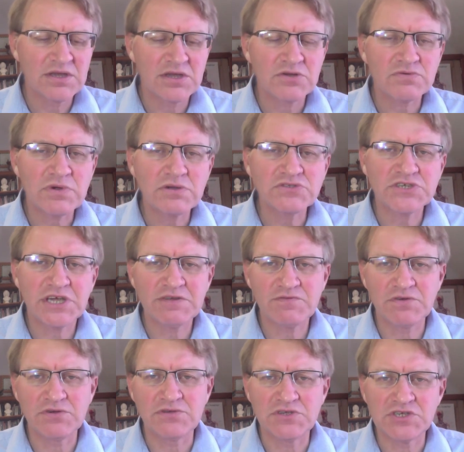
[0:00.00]
Rotate
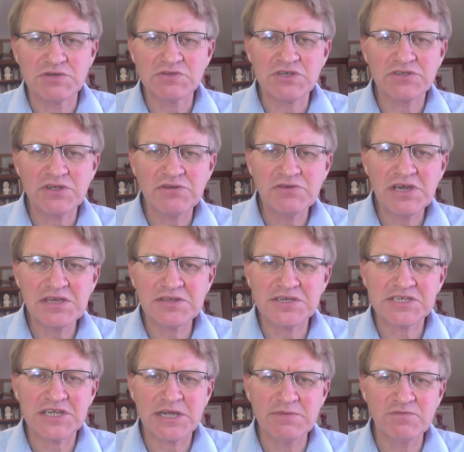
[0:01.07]
foods. So don't eat the
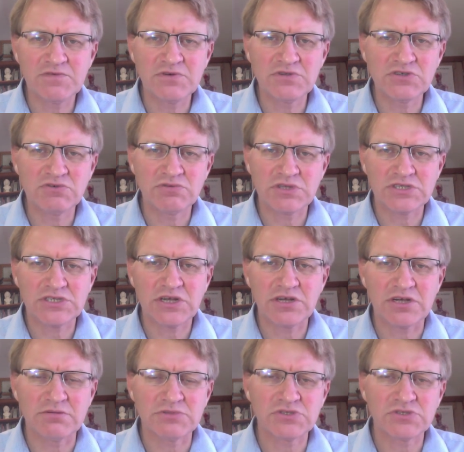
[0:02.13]
same foods all the time.